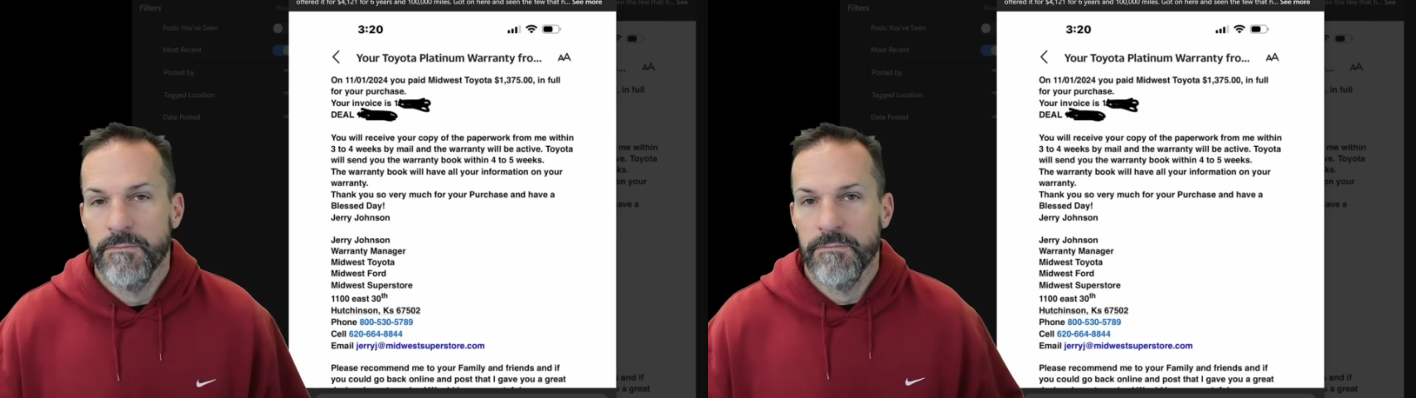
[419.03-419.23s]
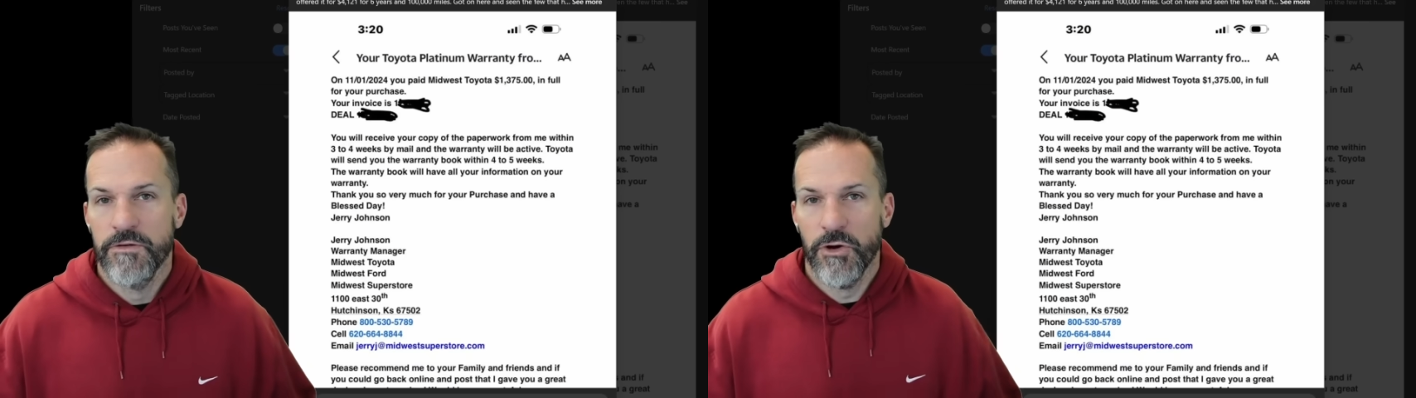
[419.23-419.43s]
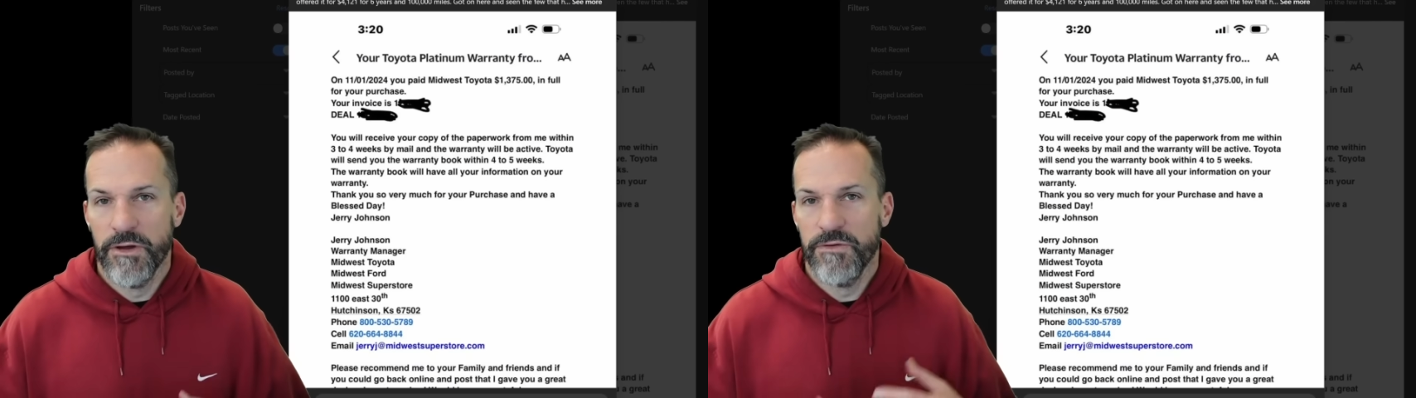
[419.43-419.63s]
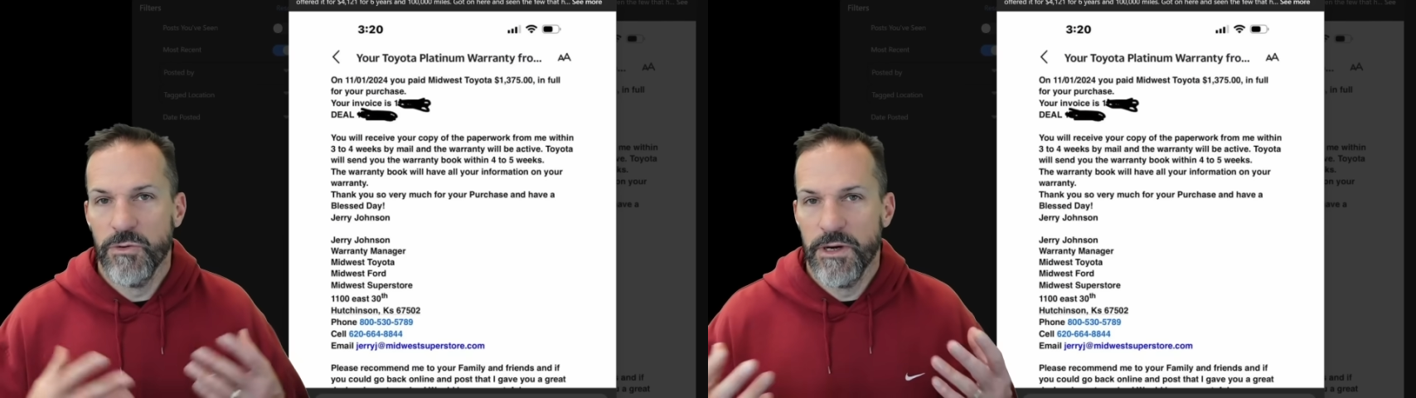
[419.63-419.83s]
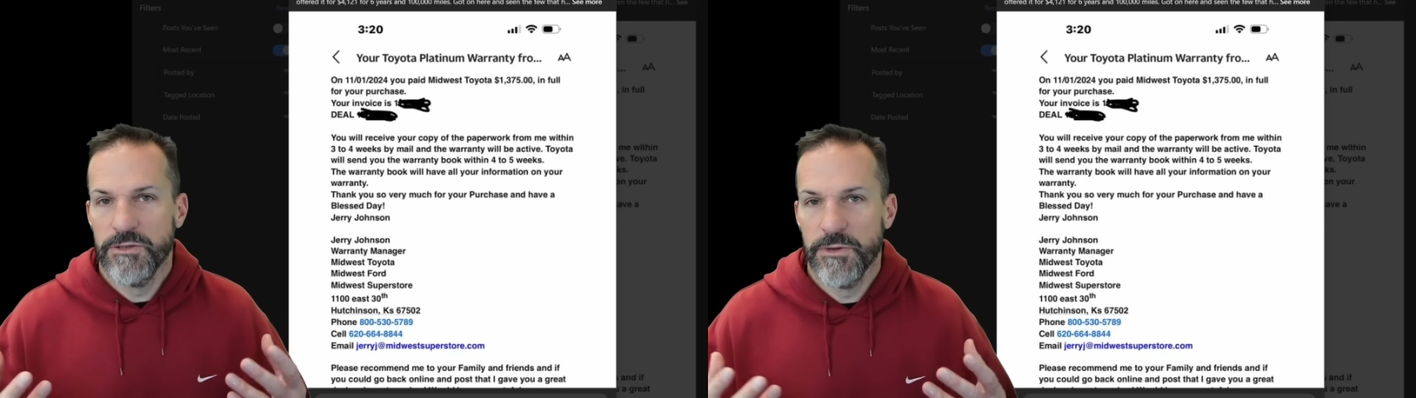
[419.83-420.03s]
So if you
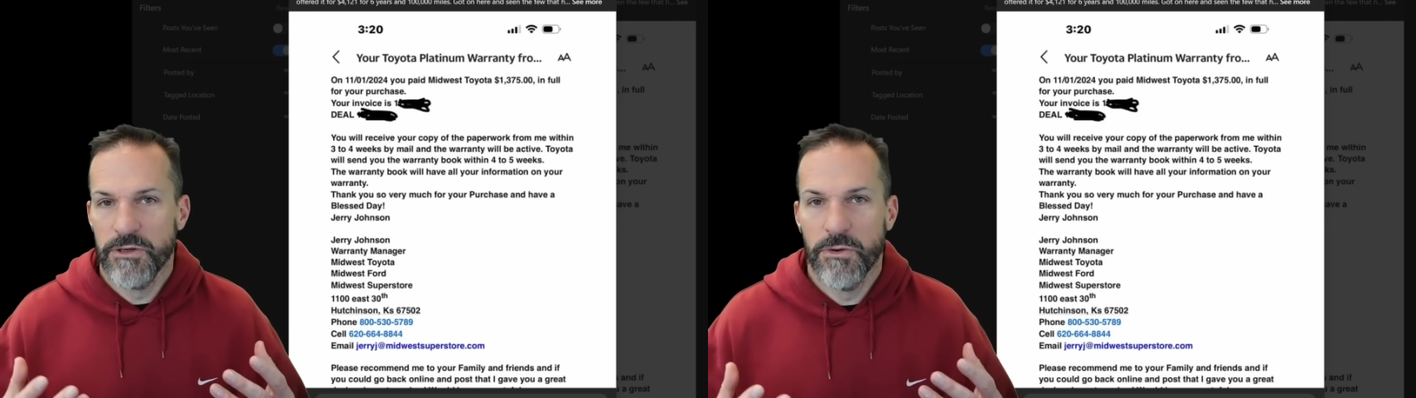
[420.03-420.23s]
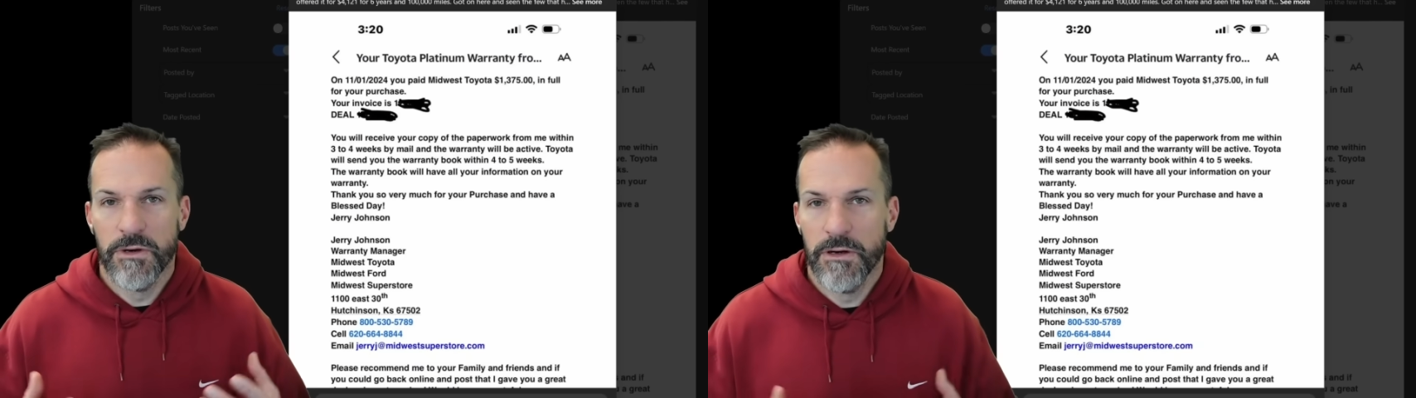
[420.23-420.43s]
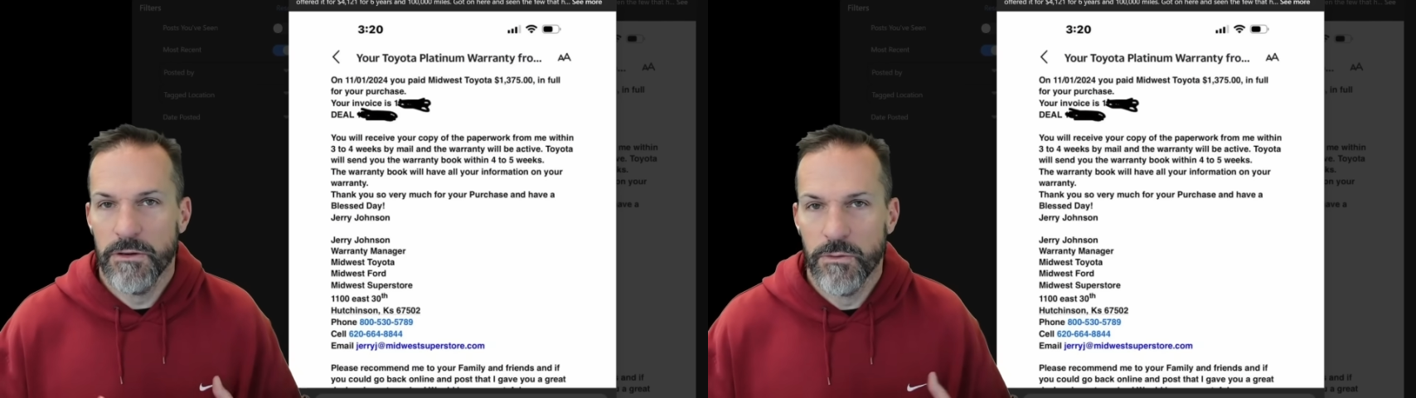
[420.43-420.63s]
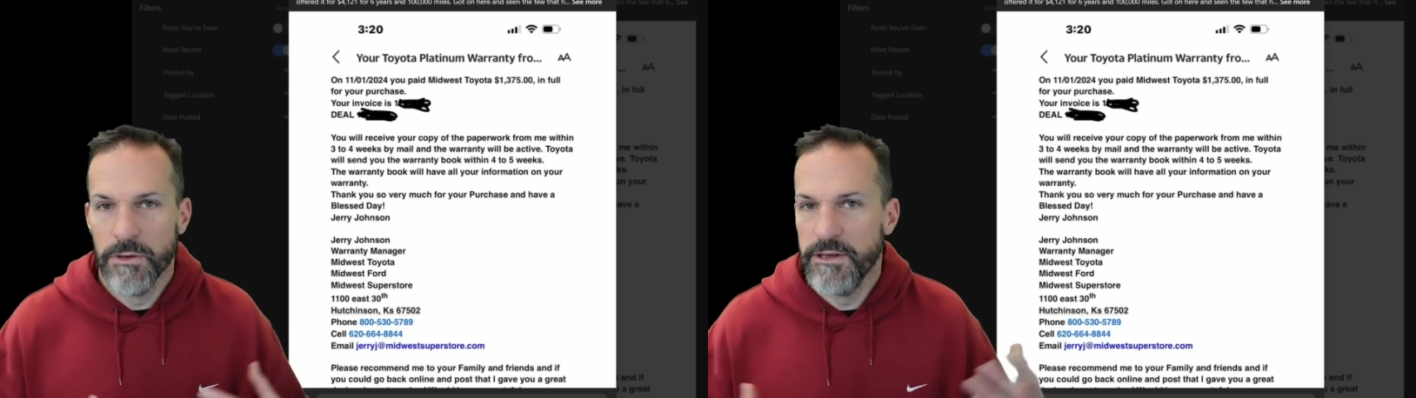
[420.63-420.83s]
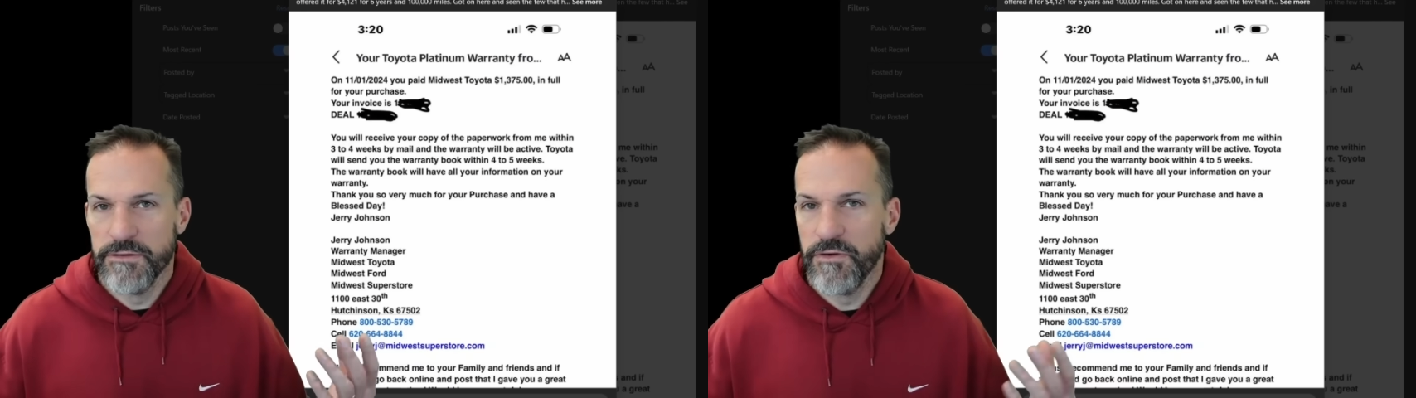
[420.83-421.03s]
want to ignore all the
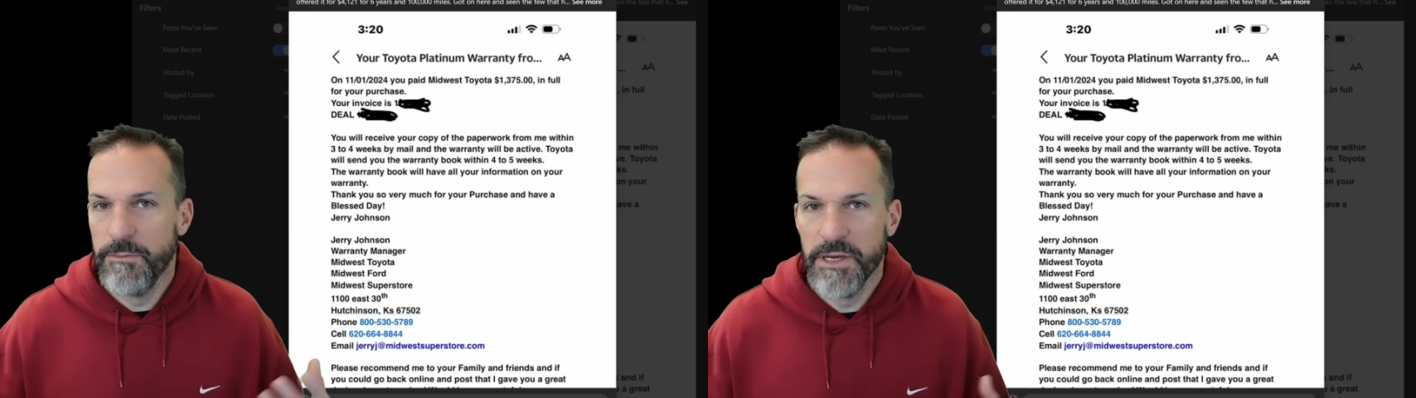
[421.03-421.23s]
warnings from